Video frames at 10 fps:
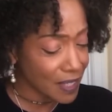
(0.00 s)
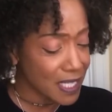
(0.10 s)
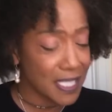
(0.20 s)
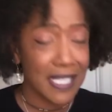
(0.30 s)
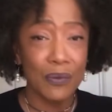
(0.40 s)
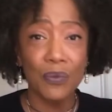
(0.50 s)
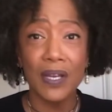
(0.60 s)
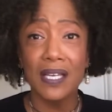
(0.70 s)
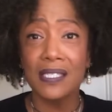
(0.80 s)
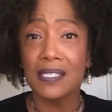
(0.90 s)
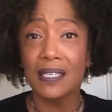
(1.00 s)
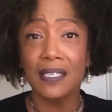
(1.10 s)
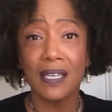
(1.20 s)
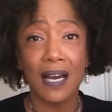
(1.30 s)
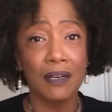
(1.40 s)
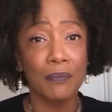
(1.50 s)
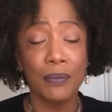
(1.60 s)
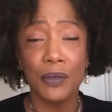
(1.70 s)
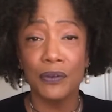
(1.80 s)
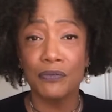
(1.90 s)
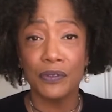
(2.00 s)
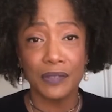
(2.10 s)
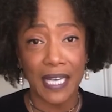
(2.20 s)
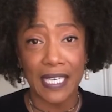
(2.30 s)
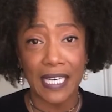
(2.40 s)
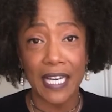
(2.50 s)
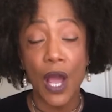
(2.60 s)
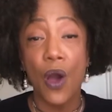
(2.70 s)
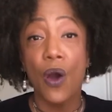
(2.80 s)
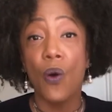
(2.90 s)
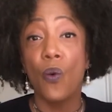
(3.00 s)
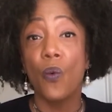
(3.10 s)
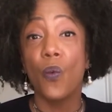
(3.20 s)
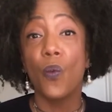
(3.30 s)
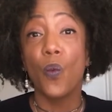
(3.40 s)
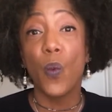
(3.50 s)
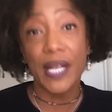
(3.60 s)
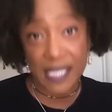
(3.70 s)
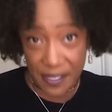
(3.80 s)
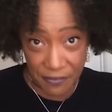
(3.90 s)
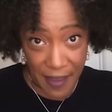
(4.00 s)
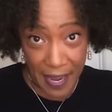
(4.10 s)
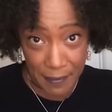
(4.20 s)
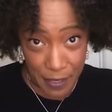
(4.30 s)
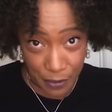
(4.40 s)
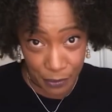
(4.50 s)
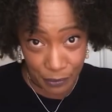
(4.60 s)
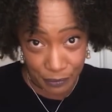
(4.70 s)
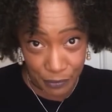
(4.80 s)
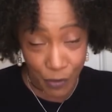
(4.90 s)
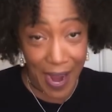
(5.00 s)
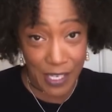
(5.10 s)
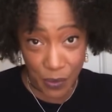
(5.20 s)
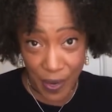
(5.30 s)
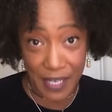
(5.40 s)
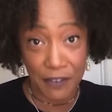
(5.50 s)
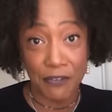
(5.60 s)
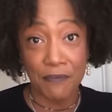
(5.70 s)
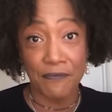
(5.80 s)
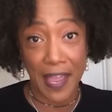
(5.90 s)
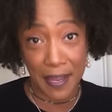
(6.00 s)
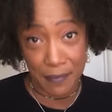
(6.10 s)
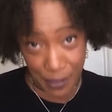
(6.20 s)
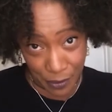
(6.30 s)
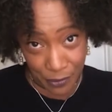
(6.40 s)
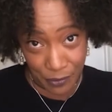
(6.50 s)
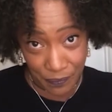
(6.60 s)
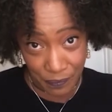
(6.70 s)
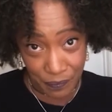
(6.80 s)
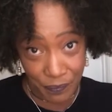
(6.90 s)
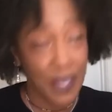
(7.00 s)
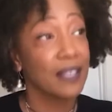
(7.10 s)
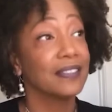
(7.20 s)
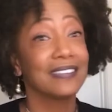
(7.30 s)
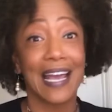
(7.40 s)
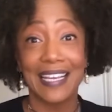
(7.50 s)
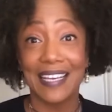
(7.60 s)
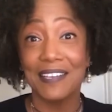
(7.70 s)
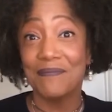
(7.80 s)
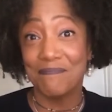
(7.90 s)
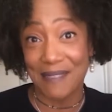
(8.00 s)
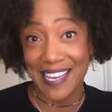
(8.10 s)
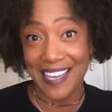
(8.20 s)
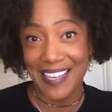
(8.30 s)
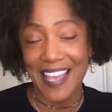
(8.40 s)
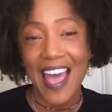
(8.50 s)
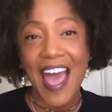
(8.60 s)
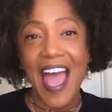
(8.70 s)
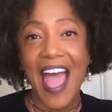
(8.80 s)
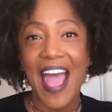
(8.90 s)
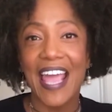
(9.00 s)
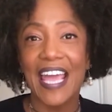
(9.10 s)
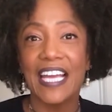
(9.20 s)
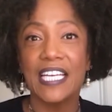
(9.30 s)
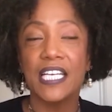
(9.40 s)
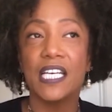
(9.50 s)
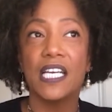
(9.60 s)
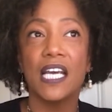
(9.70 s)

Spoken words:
She is a young, beautiful lady, went to FAMU, graduated from FAMU, like me, and